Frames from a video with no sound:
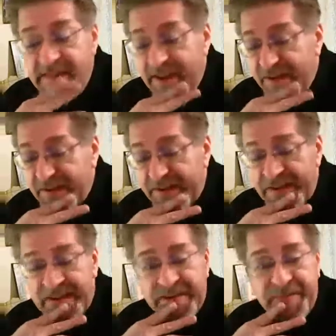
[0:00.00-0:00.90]
There's
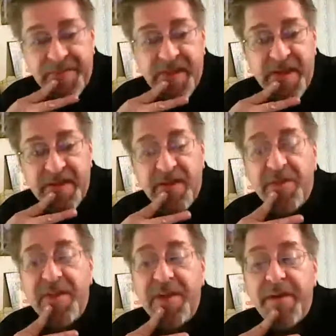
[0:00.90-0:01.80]
the
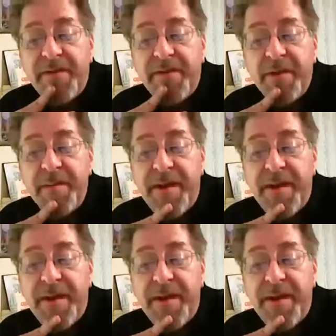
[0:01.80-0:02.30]
only thing you'd have to worry